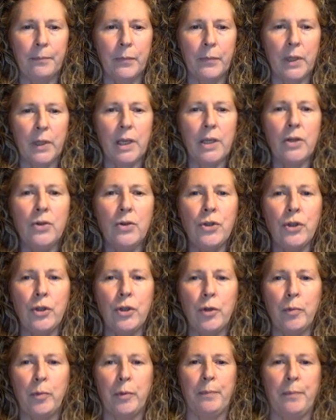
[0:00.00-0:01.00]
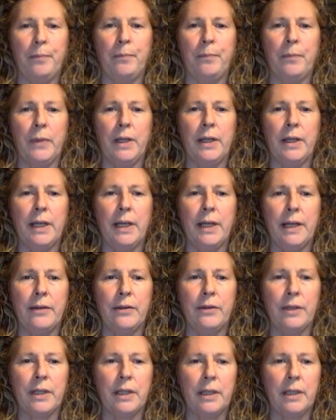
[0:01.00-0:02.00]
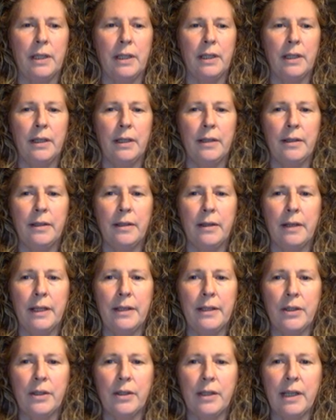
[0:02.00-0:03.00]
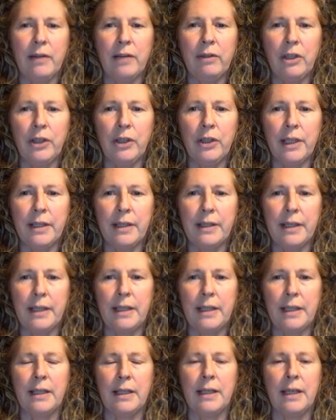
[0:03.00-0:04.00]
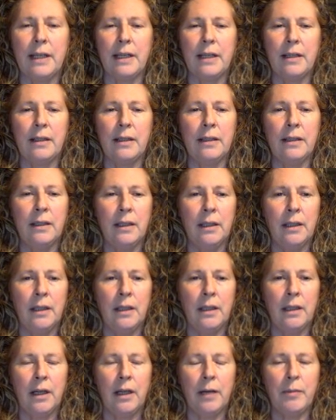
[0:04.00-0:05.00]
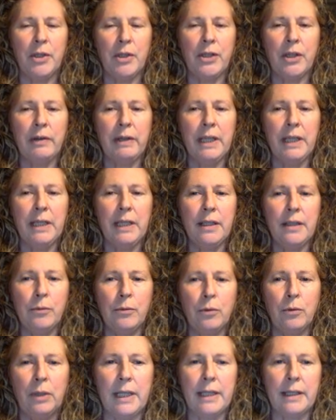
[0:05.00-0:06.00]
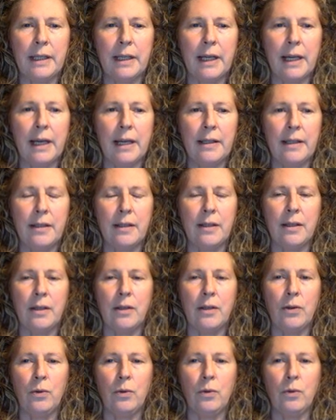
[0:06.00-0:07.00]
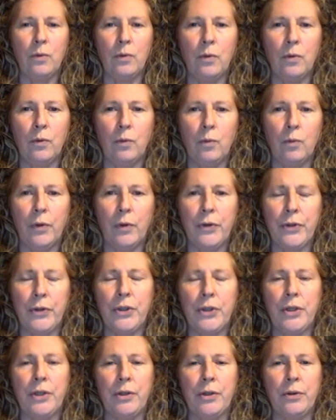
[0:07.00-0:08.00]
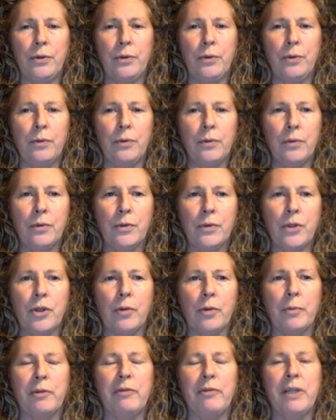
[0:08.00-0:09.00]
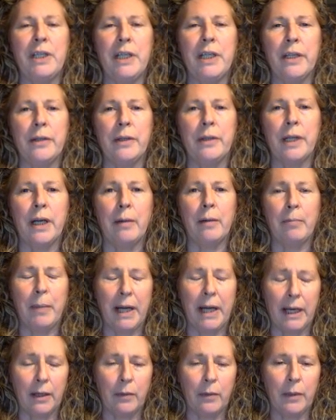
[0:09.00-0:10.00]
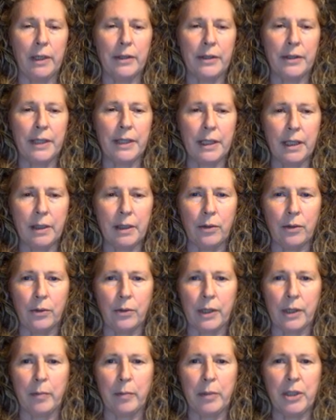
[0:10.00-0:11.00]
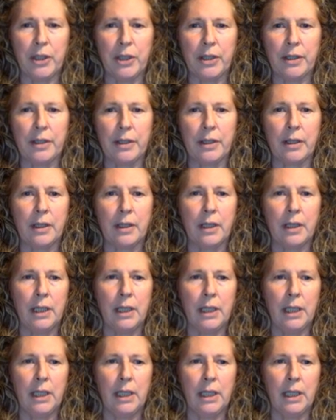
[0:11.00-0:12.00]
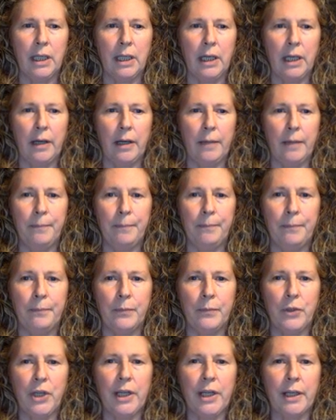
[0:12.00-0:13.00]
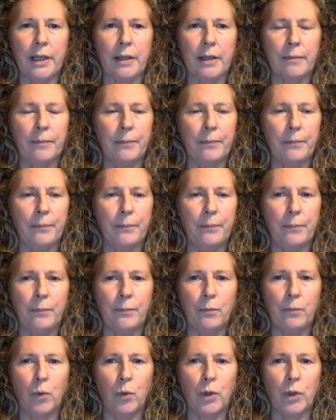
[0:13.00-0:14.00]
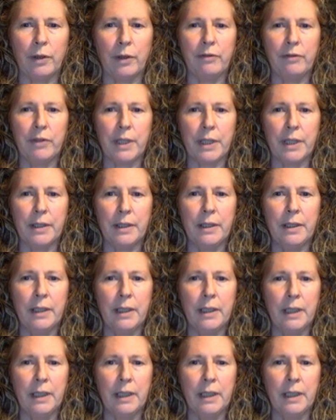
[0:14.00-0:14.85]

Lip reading: YouTube account. So let's just have a look in the settings here. I'm just going into these in case you want to stop the video and come back when you're setting yours up and just check what I've done,